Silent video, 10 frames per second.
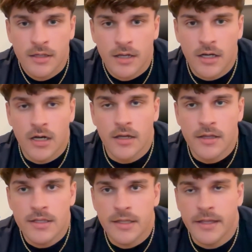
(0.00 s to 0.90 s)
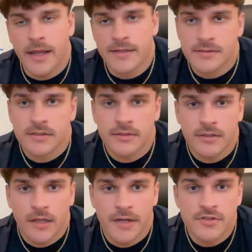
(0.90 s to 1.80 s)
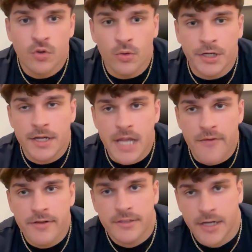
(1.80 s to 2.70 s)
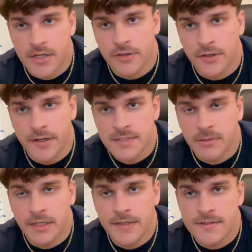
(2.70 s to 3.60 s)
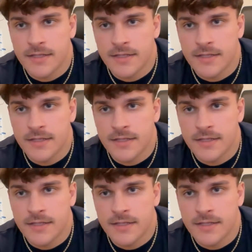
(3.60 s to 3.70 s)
As historian David Chandler explains,